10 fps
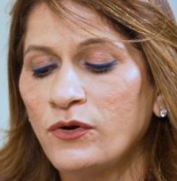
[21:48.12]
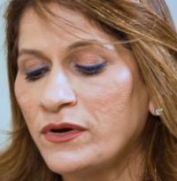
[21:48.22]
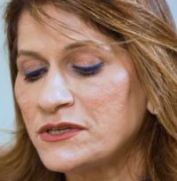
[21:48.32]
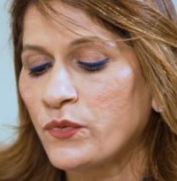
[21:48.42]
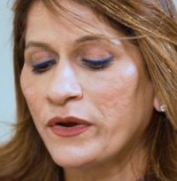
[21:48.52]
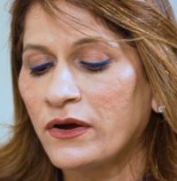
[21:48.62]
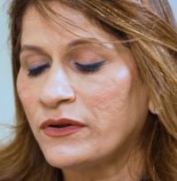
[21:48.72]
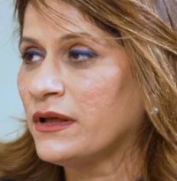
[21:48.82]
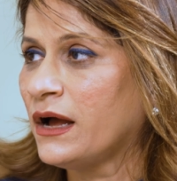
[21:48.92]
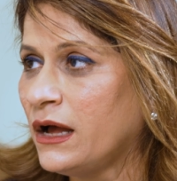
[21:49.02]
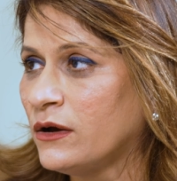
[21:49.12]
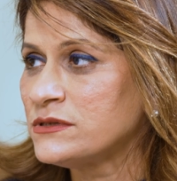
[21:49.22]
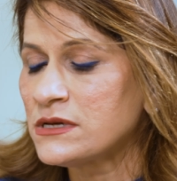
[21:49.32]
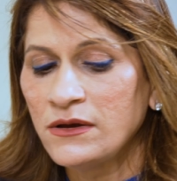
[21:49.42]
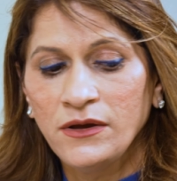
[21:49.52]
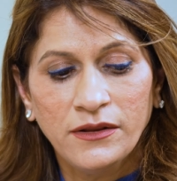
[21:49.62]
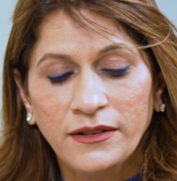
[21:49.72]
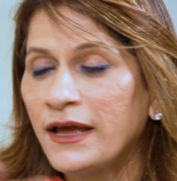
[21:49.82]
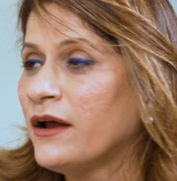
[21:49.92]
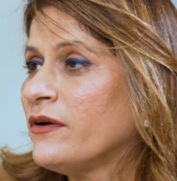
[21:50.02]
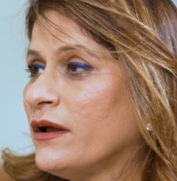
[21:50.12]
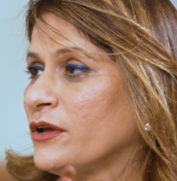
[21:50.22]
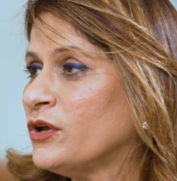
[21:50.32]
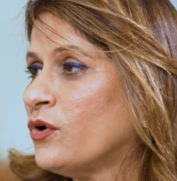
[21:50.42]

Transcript: noise going on in the house, they are,